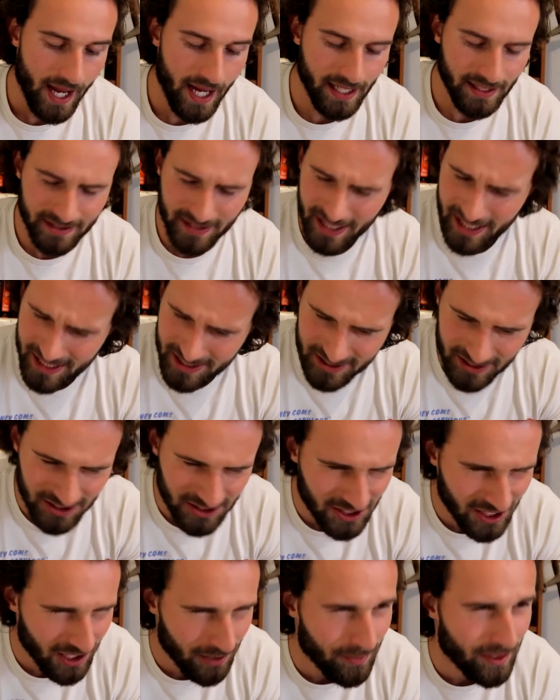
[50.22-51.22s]
And ladies and
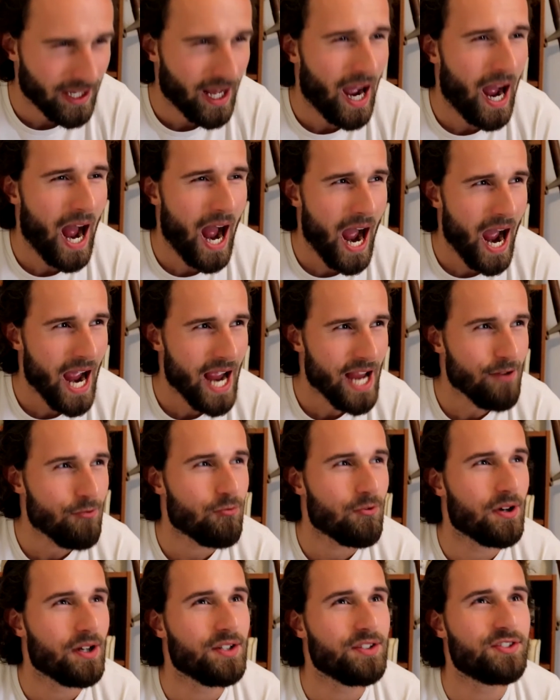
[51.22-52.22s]
gentlemen, I
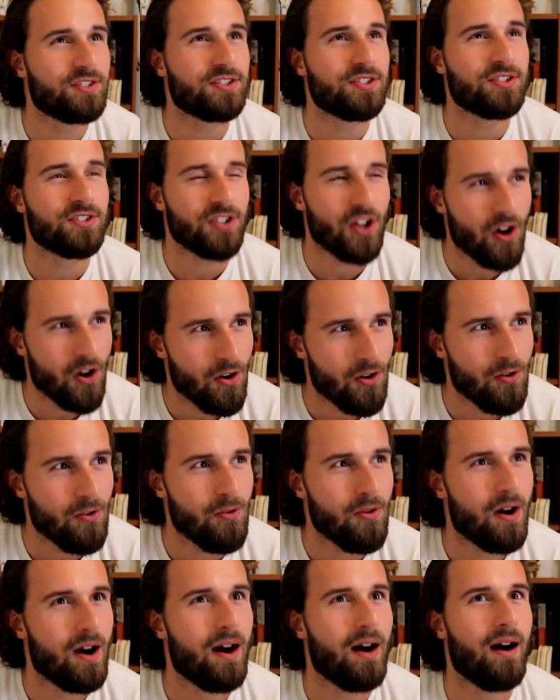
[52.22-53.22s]
was
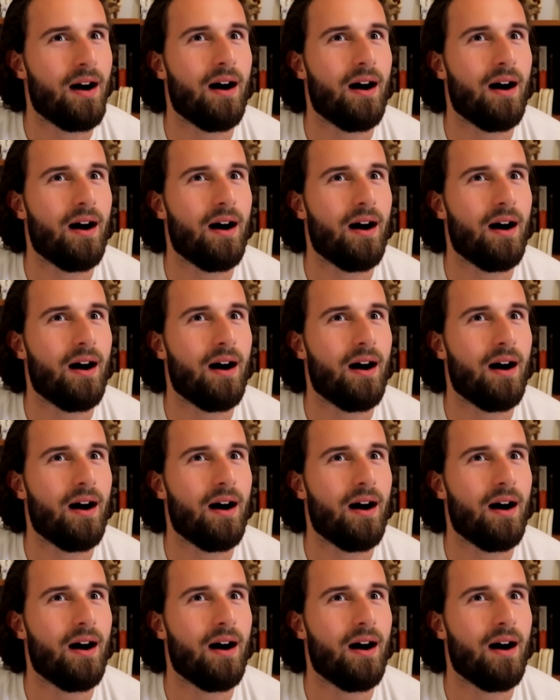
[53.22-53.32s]
so,